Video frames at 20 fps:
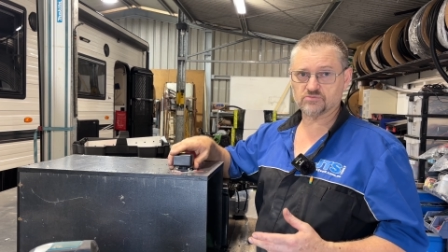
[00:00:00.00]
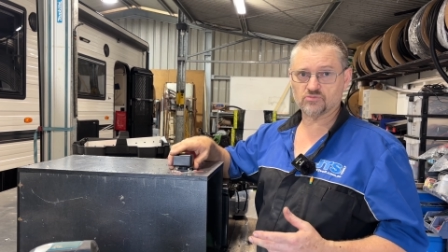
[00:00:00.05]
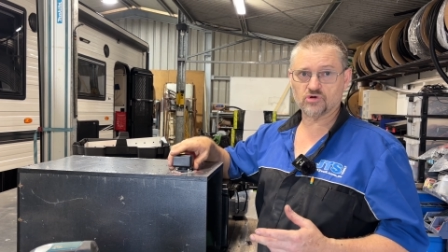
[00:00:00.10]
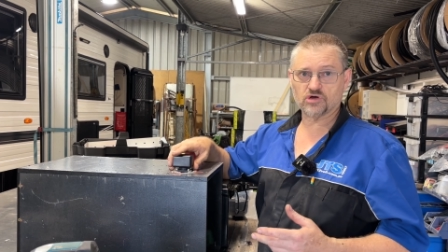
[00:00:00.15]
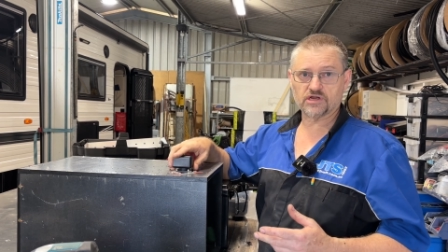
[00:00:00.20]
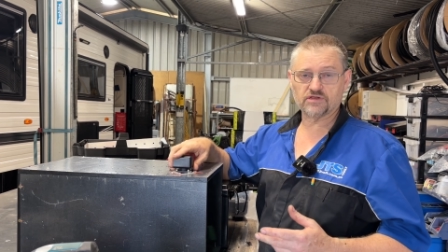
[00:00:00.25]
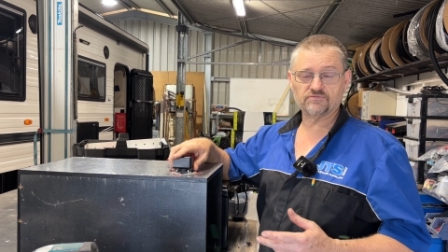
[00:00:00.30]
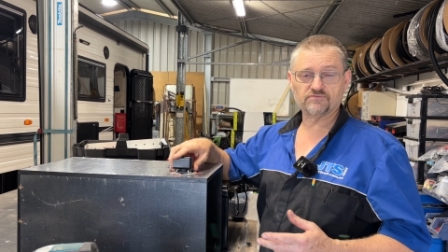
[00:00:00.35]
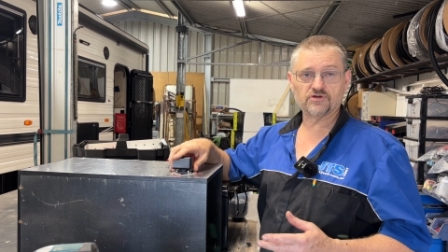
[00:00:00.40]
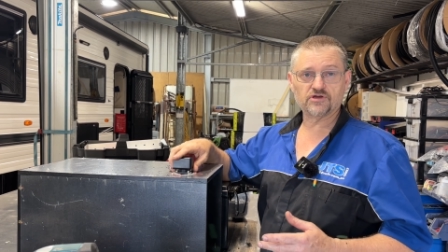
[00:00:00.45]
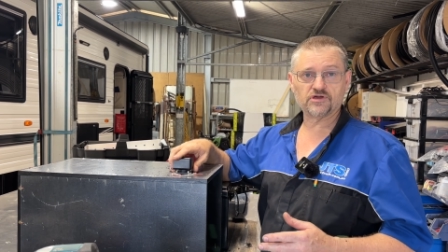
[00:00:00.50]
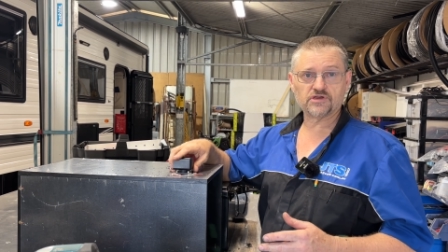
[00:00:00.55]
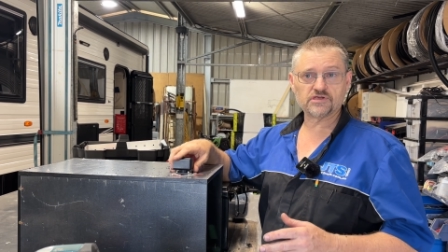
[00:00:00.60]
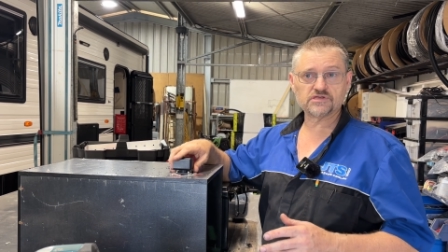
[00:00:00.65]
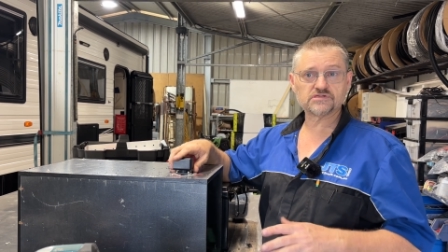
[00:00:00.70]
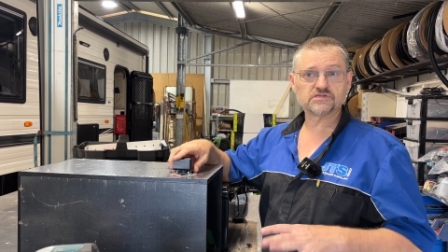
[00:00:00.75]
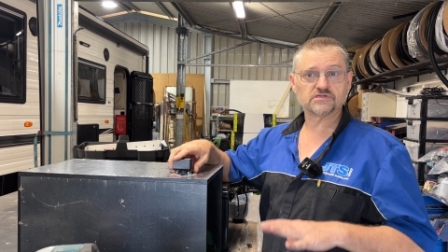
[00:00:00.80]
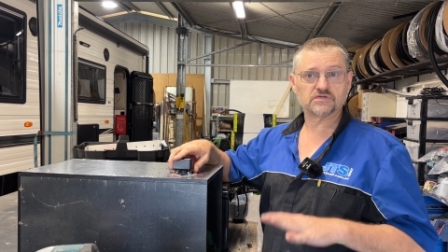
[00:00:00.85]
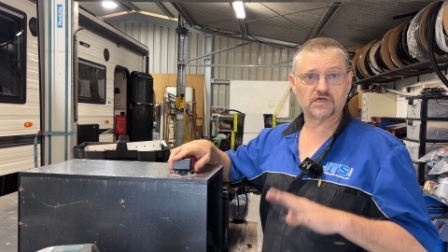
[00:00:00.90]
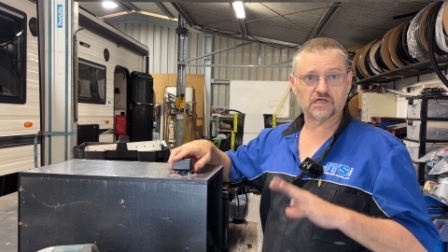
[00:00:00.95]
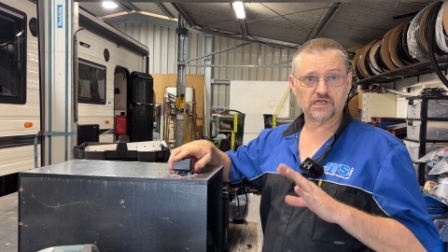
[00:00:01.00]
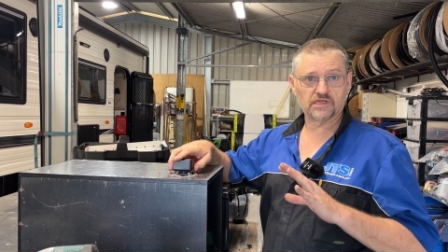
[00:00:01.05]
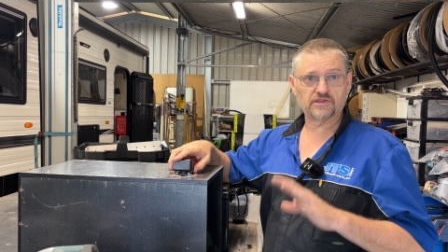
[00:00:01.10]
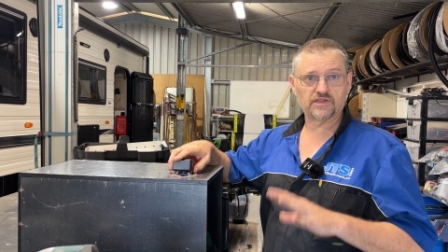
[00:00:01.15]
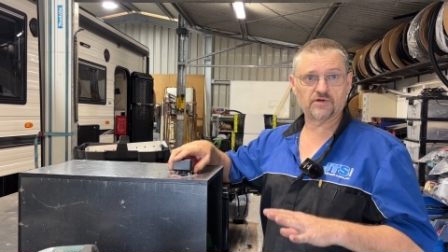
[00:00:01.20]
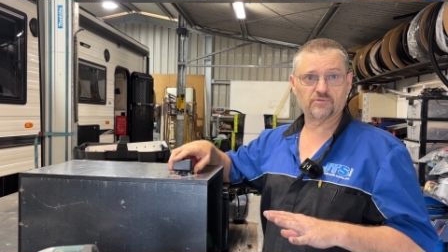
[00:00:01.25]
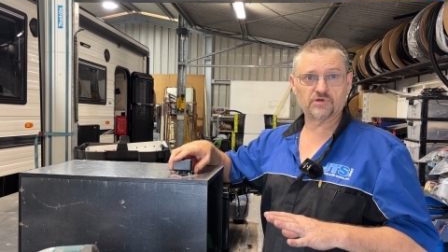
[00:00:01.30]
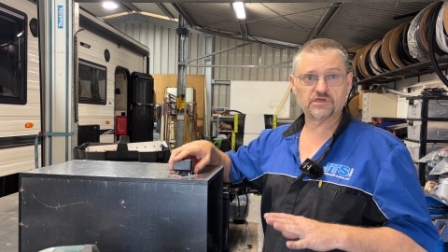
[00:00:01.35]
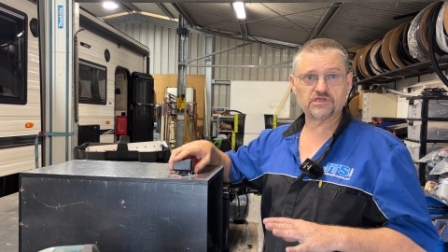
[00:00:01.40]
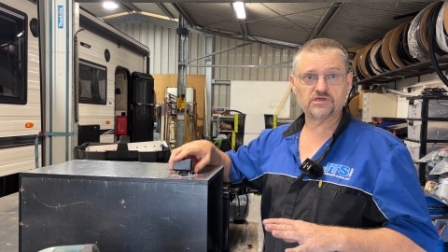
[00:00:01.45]
watt inverters
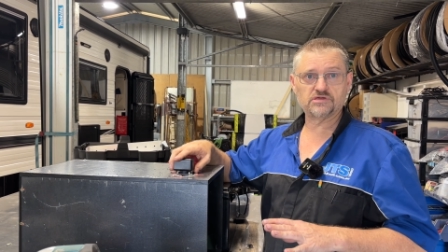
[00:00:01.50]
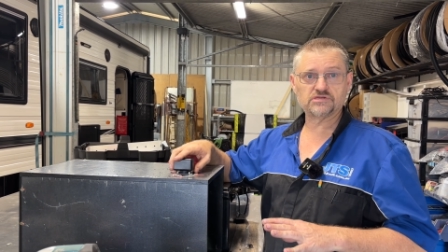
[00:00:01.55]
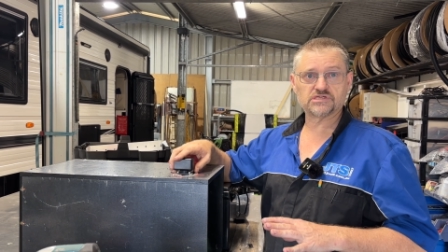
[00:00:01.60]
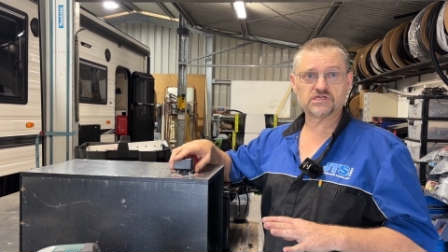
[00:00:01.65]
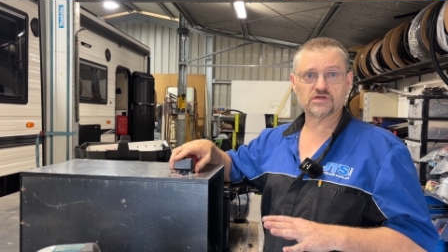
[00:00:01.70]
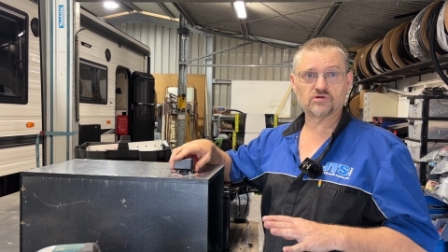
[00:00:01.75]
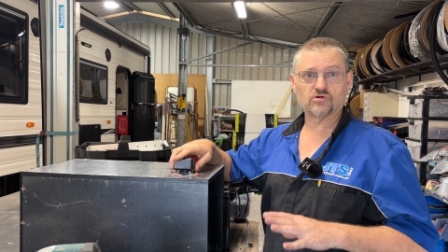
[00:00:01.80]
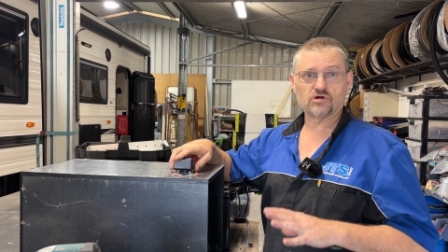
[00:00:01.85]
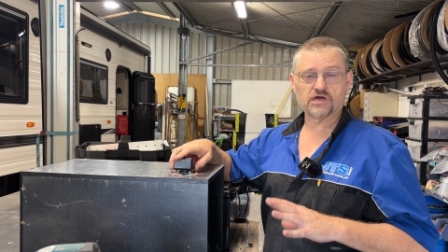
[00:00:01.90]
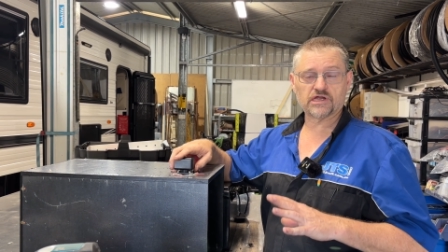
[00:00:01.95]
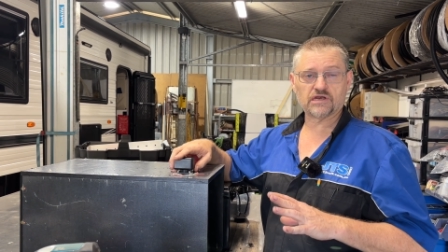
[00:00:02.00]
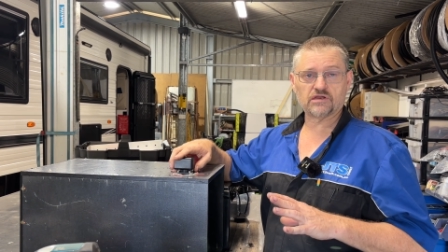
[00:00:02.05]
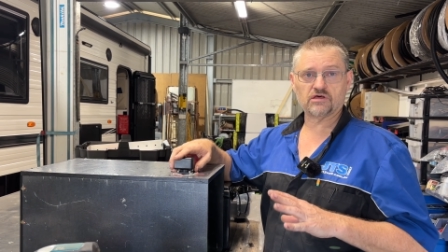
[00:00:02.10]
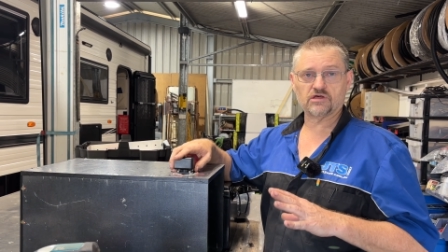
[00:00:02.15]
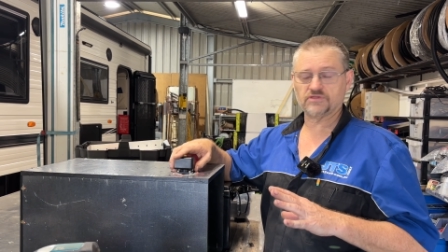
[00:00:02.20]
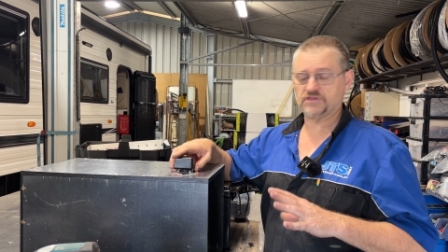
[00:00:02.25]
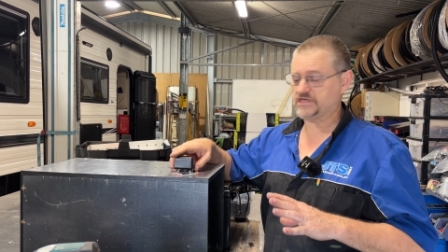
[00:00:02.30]
that we're using quite a lot